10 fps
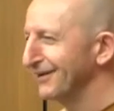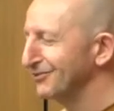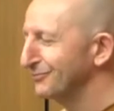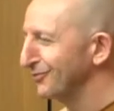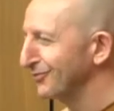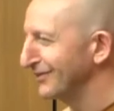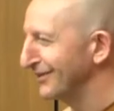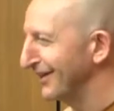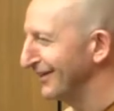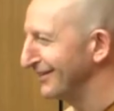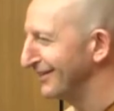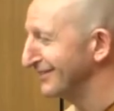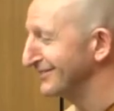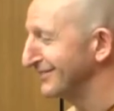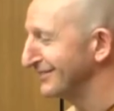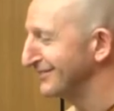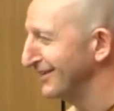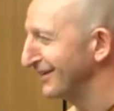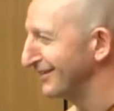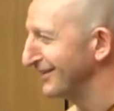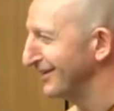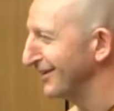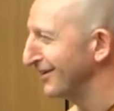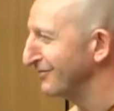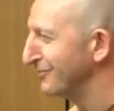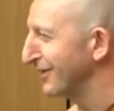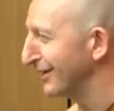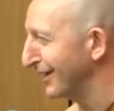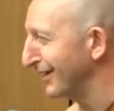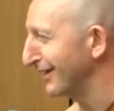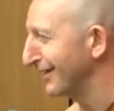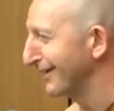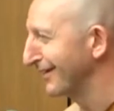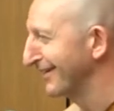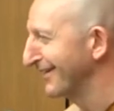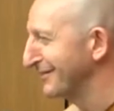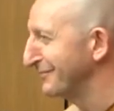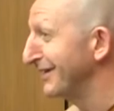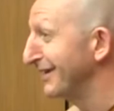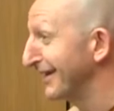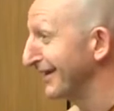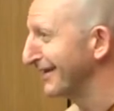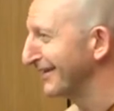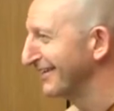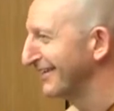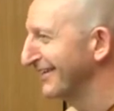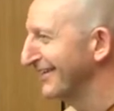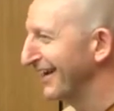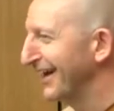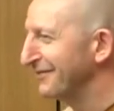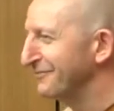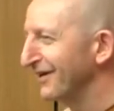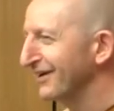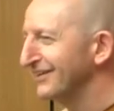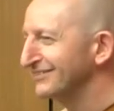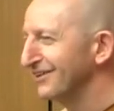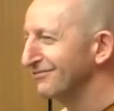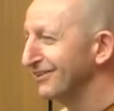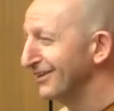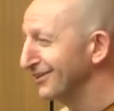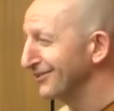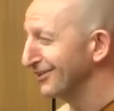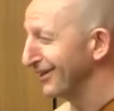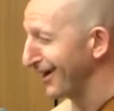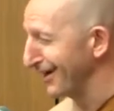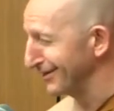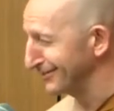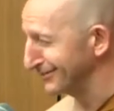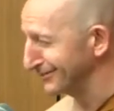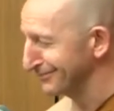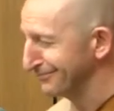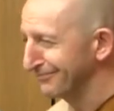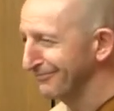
I was born in this, this year, the year of the monkey, Biling, and monkeys are really good liars.